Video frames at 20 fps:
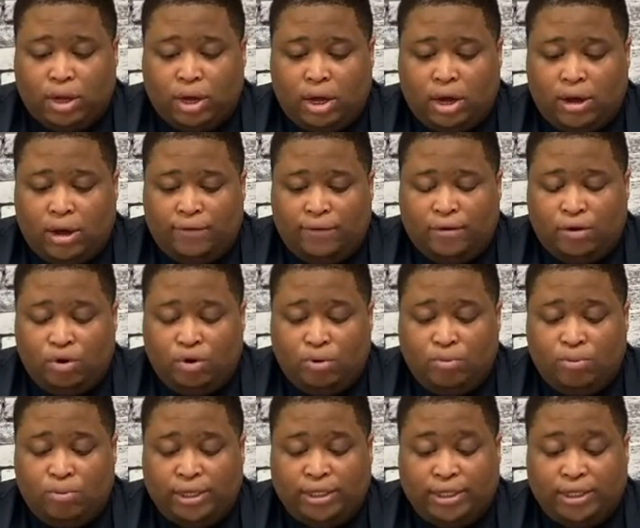of whom
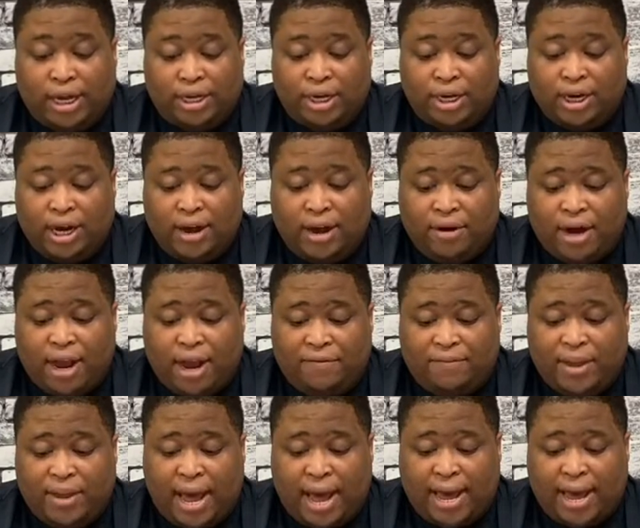was undercover
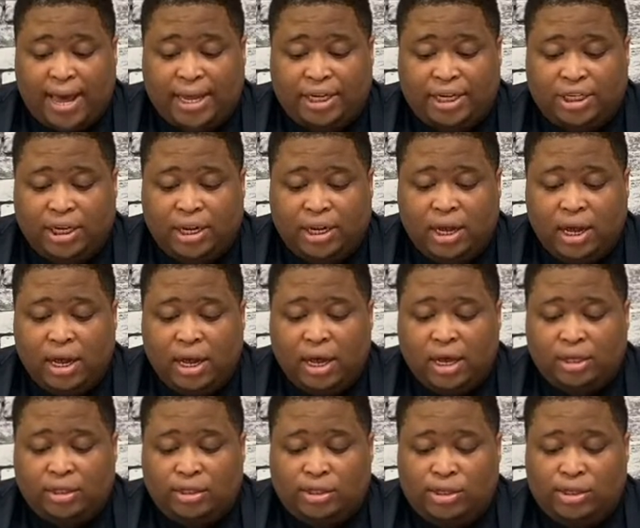FBI agent
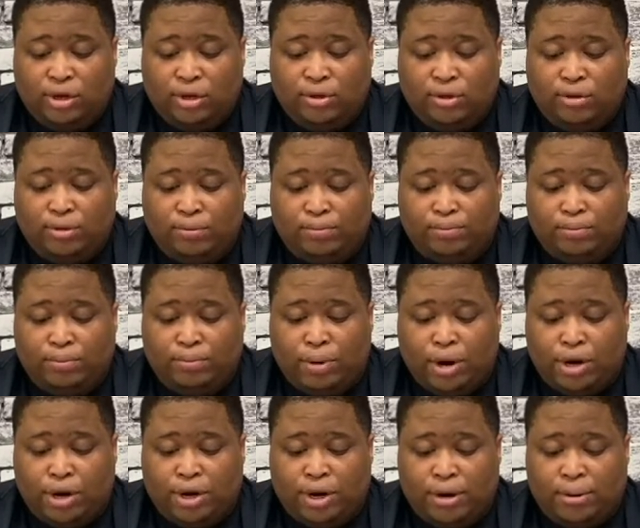to
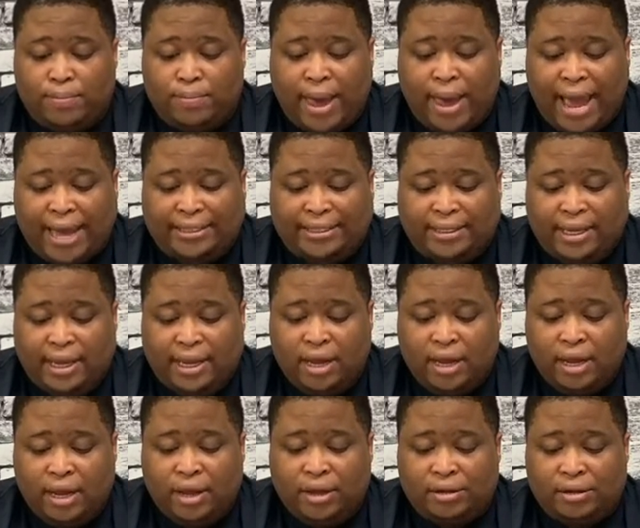murder Baskin,
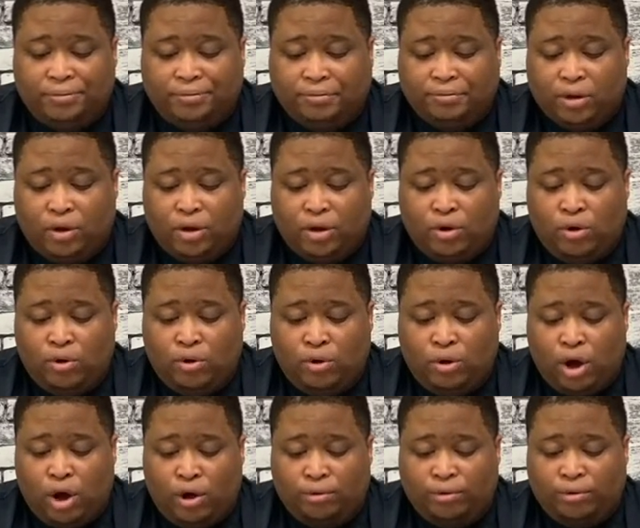who
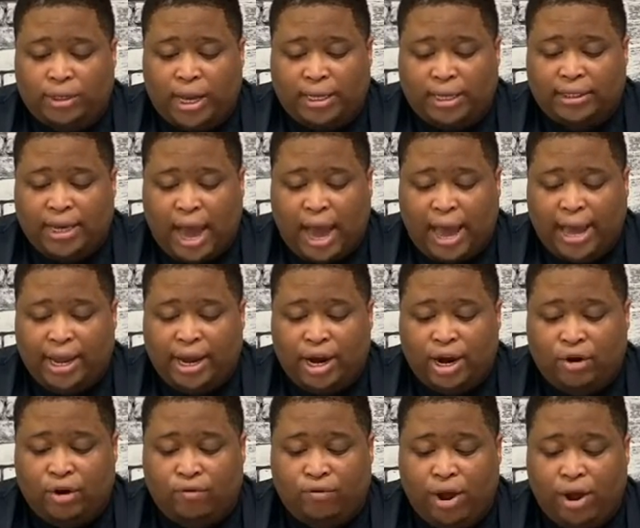owns a
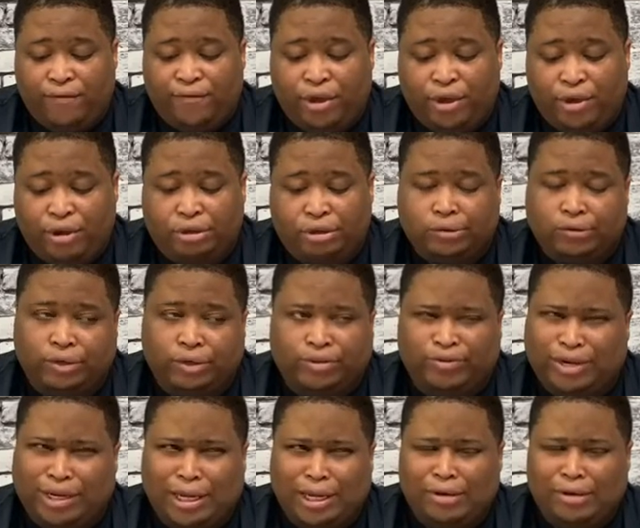tiger refuge, which
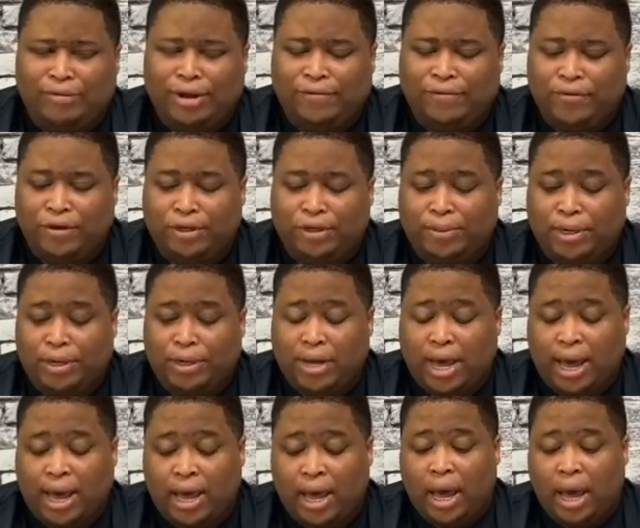really isn't a refuge, but
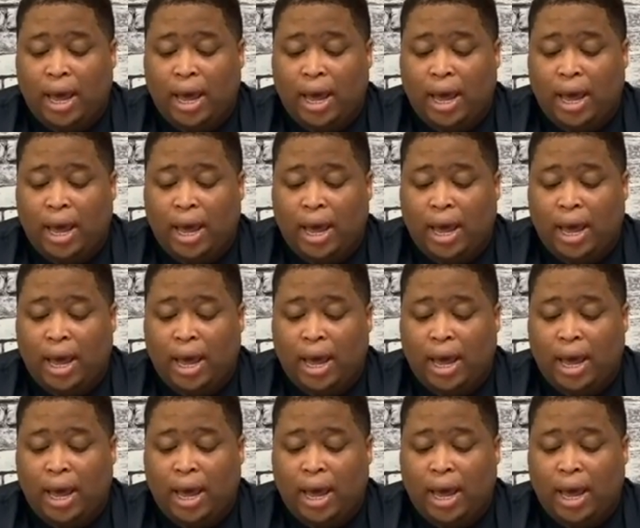okay,